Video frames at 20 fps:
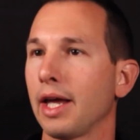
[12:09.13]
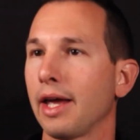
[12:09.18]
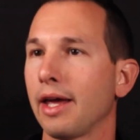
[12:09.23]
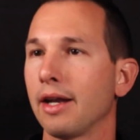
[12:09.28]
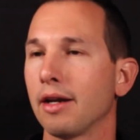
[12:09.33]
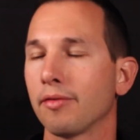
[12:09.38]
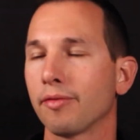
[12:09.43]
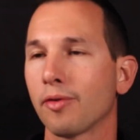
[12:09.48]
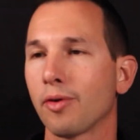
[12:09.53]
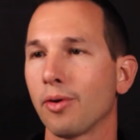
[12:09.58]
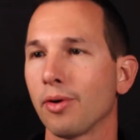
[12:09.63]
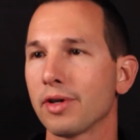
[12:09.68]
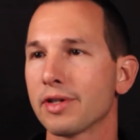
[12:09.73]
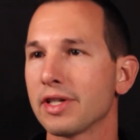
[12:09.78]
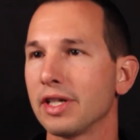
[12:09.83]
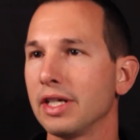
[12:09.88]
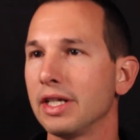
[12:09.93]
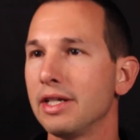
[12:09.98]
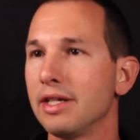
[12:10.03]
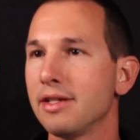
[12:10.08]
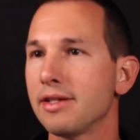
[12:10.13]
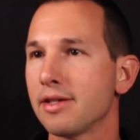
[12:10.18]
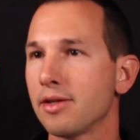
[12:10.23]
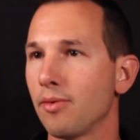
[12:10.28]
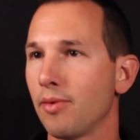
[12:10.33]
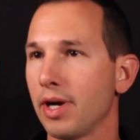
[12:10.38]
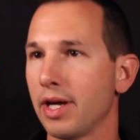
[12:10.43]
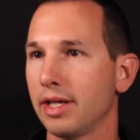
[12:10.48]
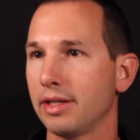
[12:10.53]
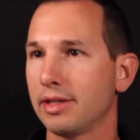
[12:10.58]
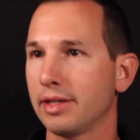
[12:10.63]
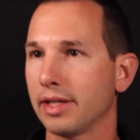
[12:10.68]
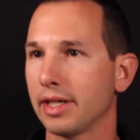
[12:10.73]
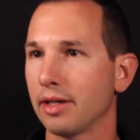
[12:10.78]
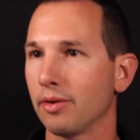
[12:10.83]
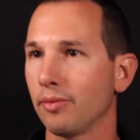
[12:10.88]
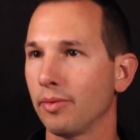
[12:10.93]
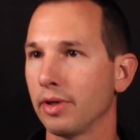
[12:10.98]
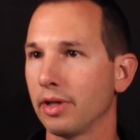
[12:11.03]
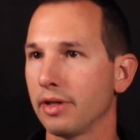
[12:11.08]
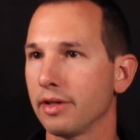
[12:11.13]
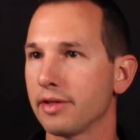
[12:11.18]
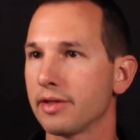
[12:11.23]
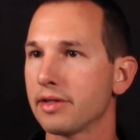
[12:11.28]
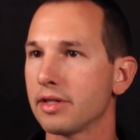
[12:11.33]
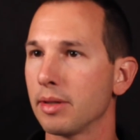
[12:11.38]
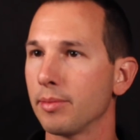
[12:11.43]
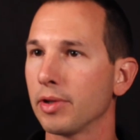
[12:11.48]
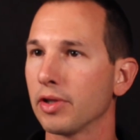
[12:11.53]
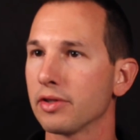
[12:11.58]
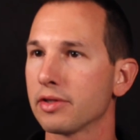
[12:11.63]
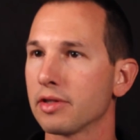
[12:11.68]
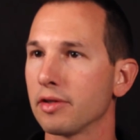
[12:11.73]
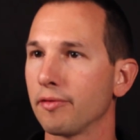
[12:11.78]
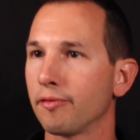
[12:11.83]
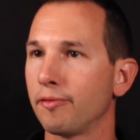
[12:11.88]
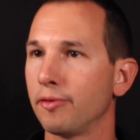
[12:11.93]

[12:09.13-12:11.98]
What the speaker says: And of course, an easy way to get rid of the stimulus of